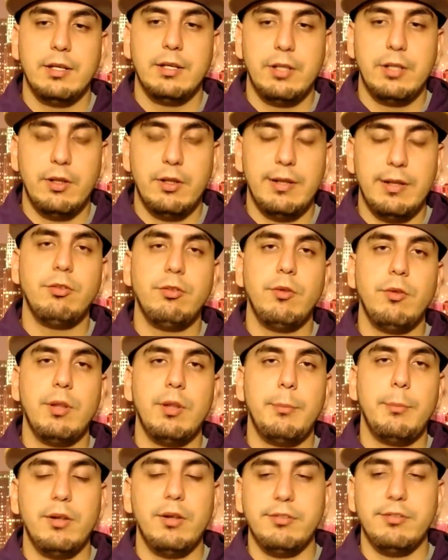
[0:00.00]
That's what the
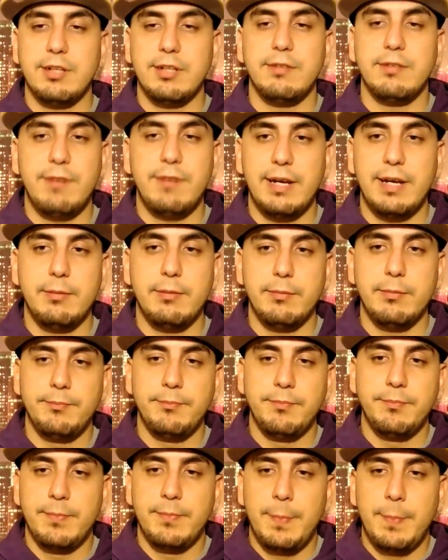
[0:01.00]
ball is going to find.
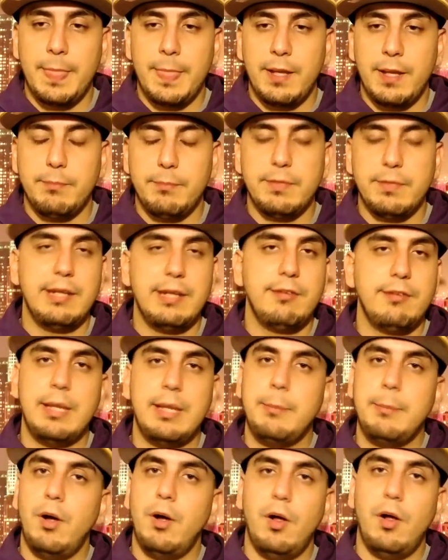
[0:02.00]
They say
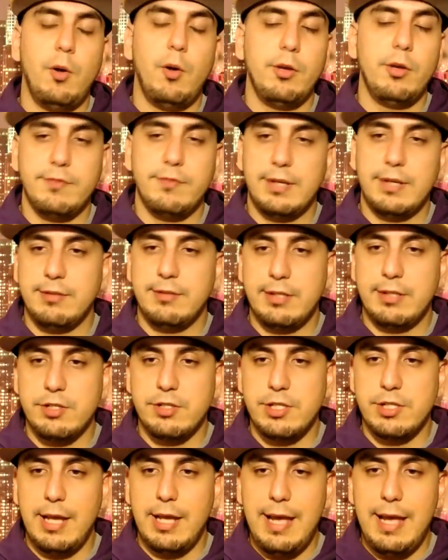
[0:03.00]
ball always finds
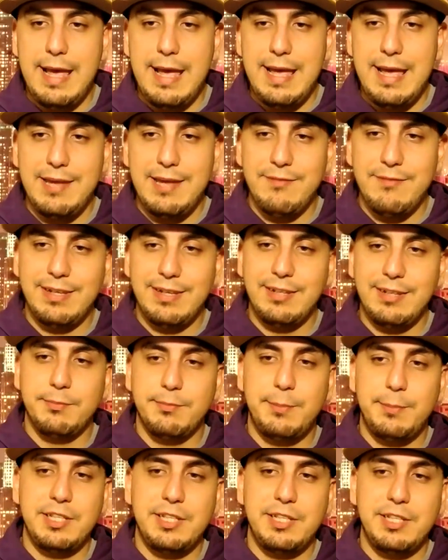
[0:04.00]
energy. Hey, Venice
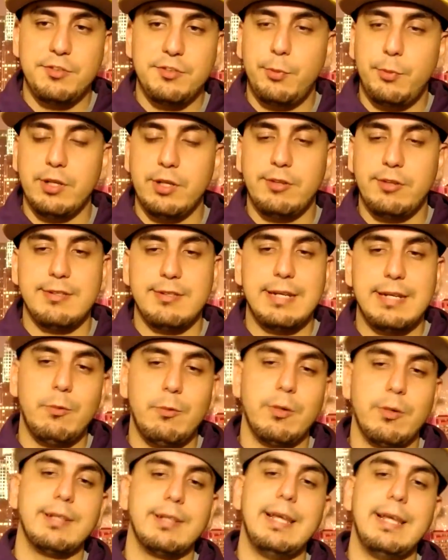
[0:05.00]
Beach Sports
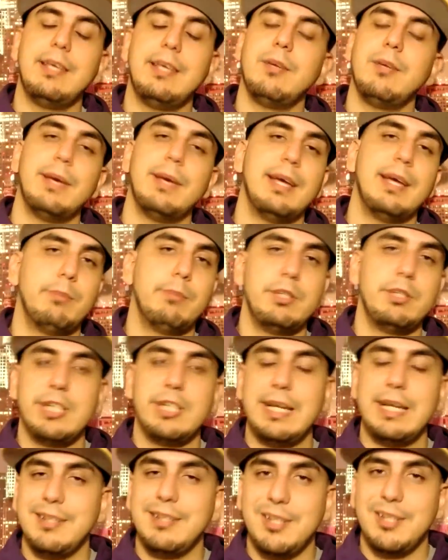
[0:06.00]
Network. Thank you, man.
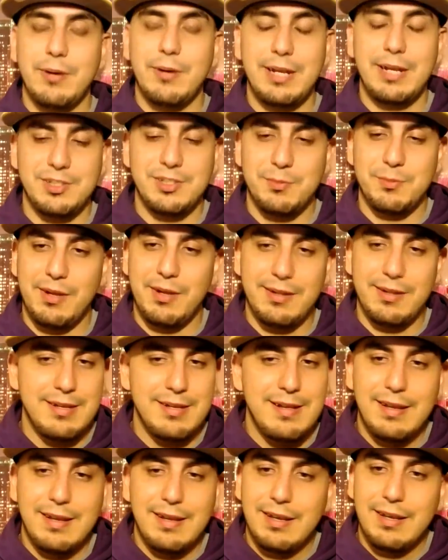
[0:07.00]
Appreciate the donation, brother.
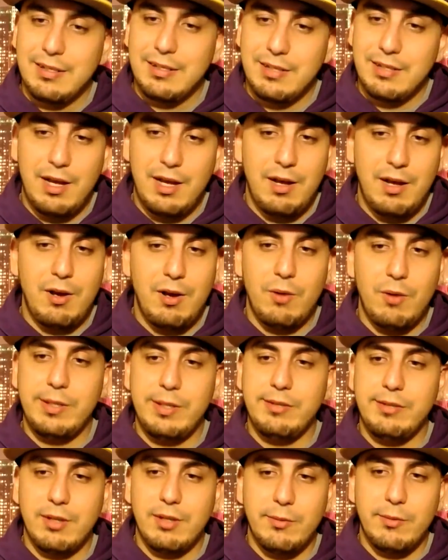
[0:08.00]
Y'all
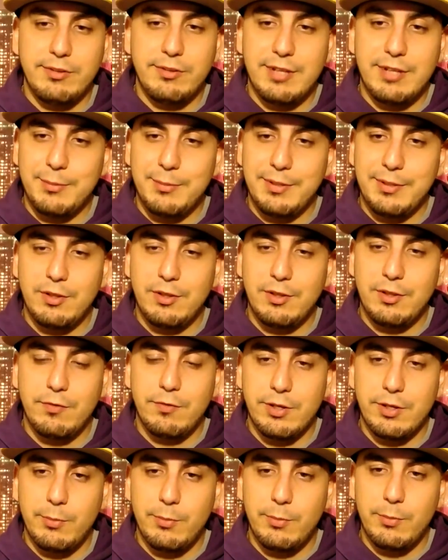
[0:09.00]
always coming through for
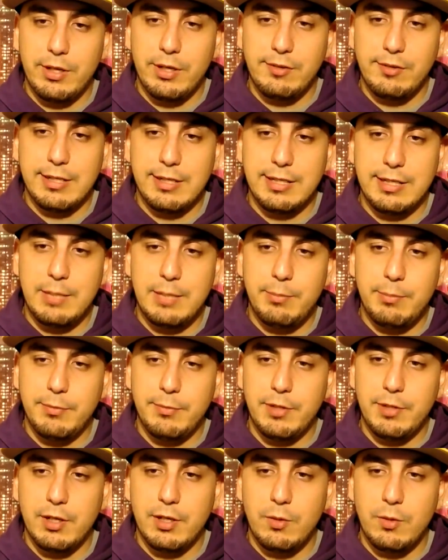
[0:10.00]
your boy. He said, keep up
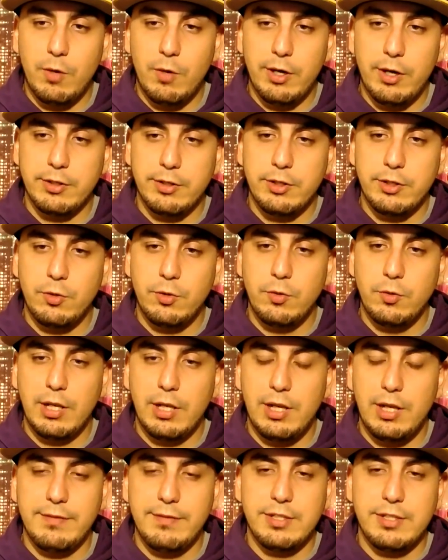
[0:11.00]
the good work, dude.
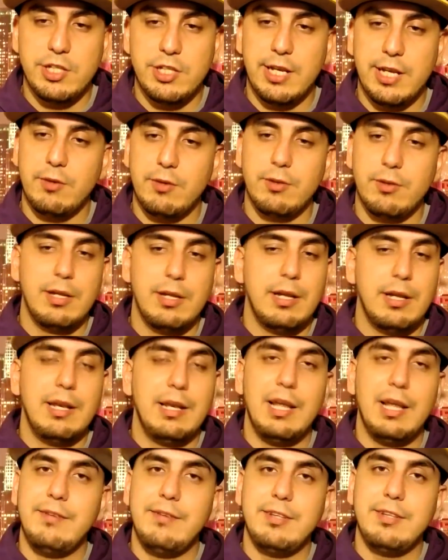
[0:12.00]
Love the channel.
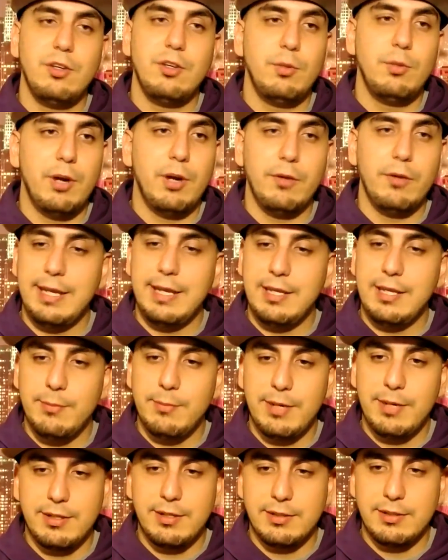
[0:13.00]
Love you too, bro. Thank you,
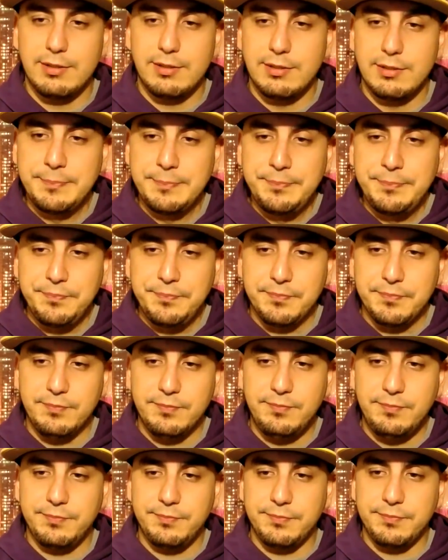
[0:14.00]
man.
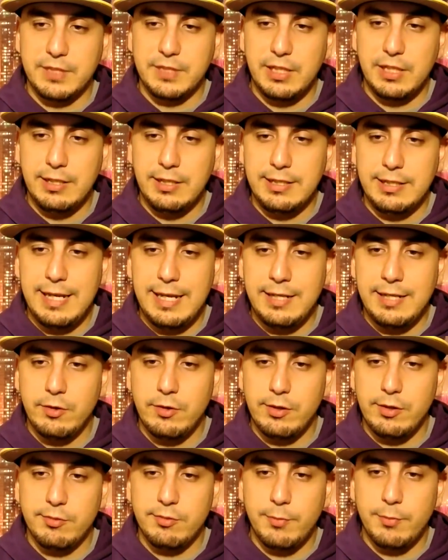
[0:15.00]
Young
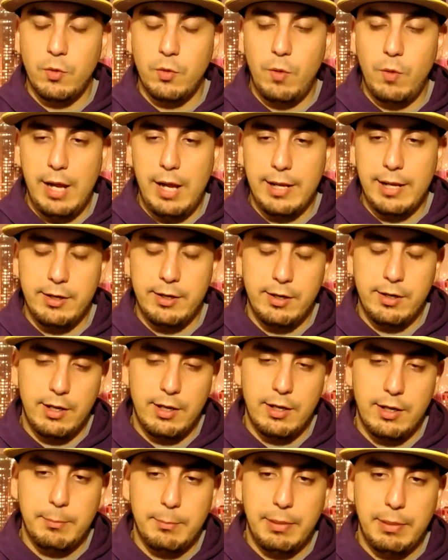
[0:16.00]
Daniel, is Mo
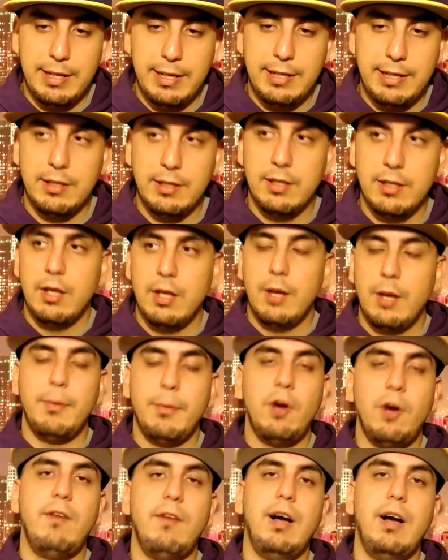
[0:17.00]
Wagner playing?
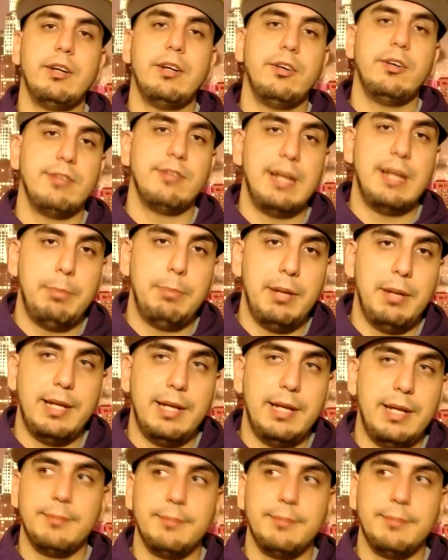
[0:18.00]
Mo Wagner is not playing.